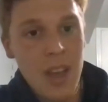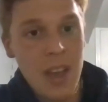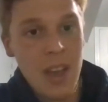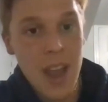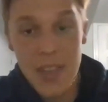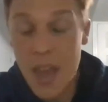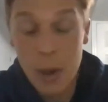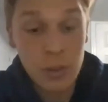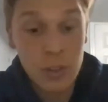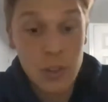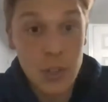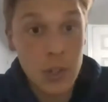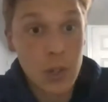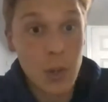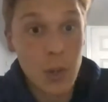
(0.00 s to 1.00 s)
And that was
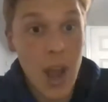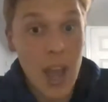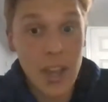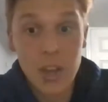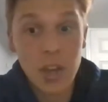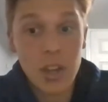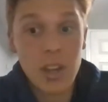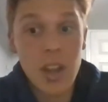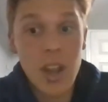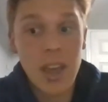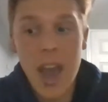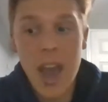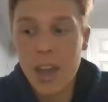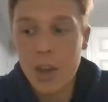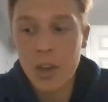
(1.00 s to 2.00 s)
true. I couldn't.
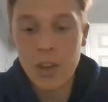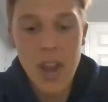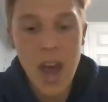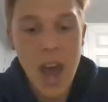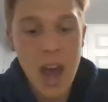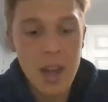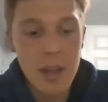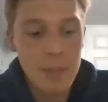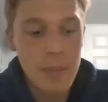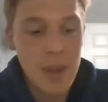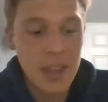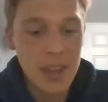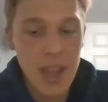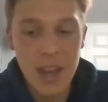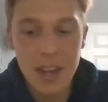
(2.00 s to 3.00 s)
Like I could not
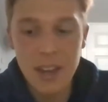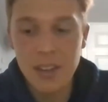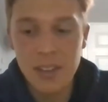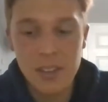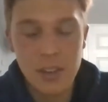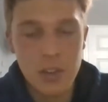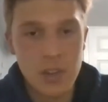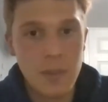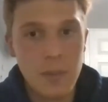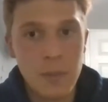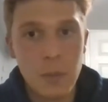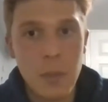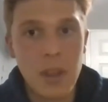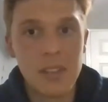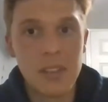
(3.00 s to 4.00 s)
make any decision
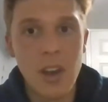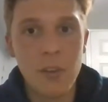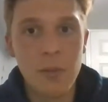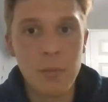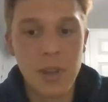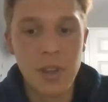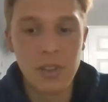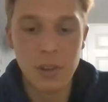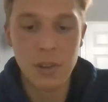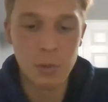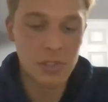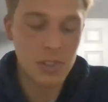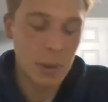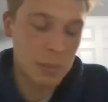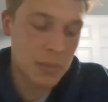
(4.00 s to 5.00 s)
for myself because there
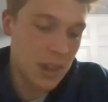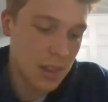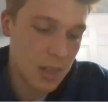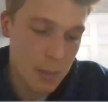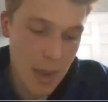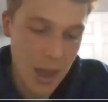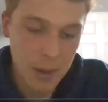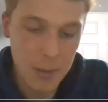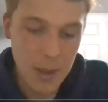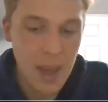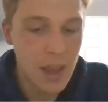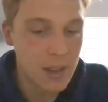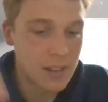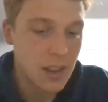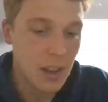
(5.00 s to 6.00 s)
was something in the back of my
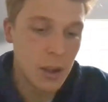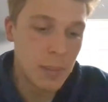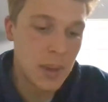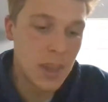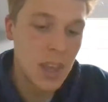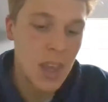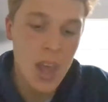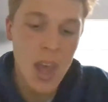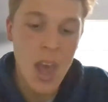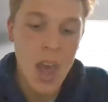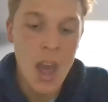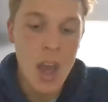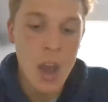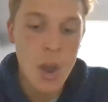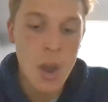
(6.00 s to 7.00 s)
head telling me,
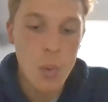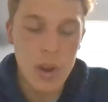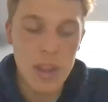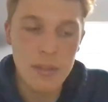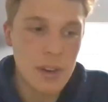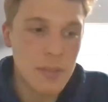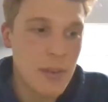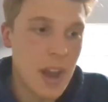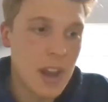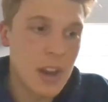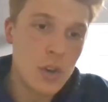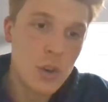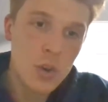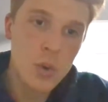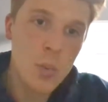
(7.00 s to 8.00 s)
even if I
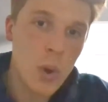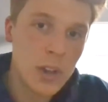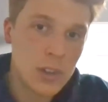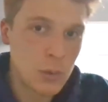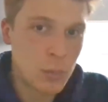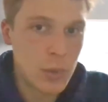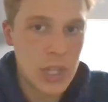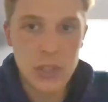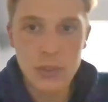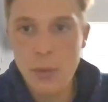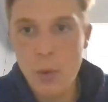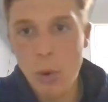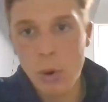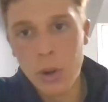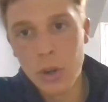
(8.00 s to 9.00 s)
knew what to reach
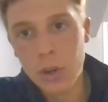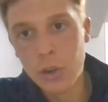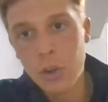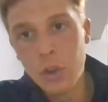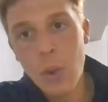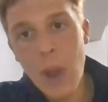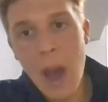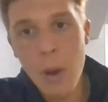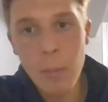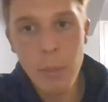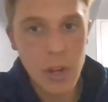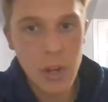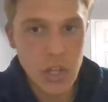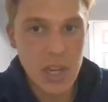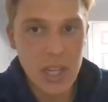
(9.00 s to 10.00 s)
for, knew how
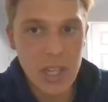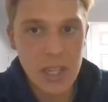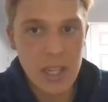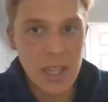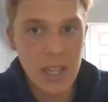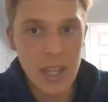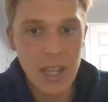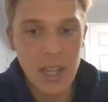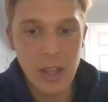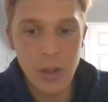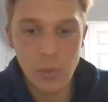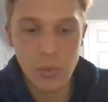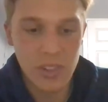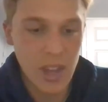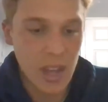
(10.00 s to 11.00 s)
much I needed to eat, it
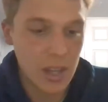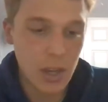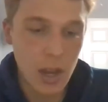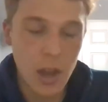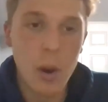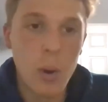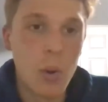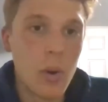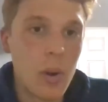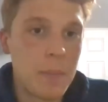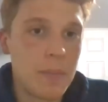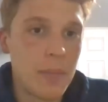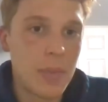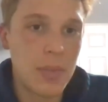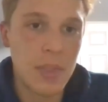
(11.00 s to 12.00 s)
was saying, no,
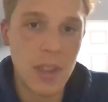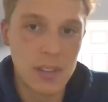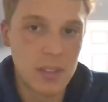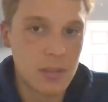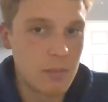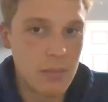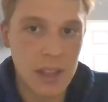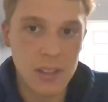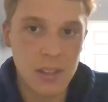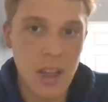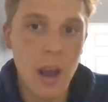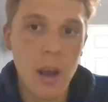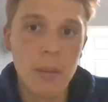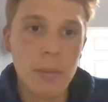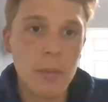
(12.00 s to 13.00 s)
that's
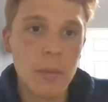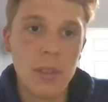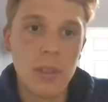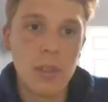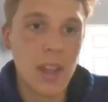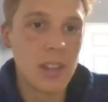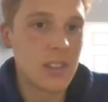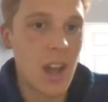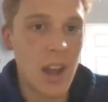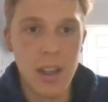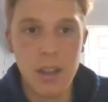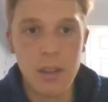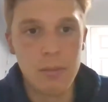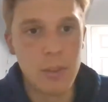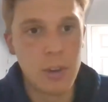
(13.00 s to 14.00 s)
not
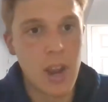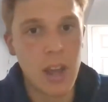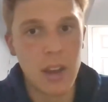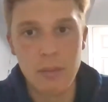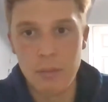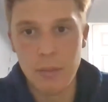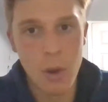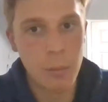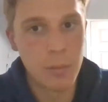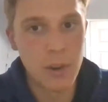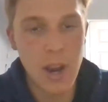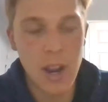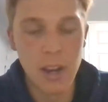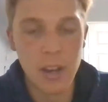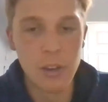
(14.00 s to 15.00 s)
it. Nope,
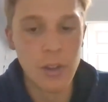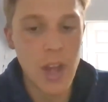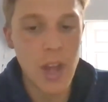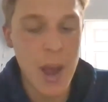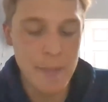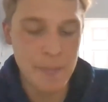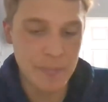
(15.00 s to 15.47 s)
you're not going to do that.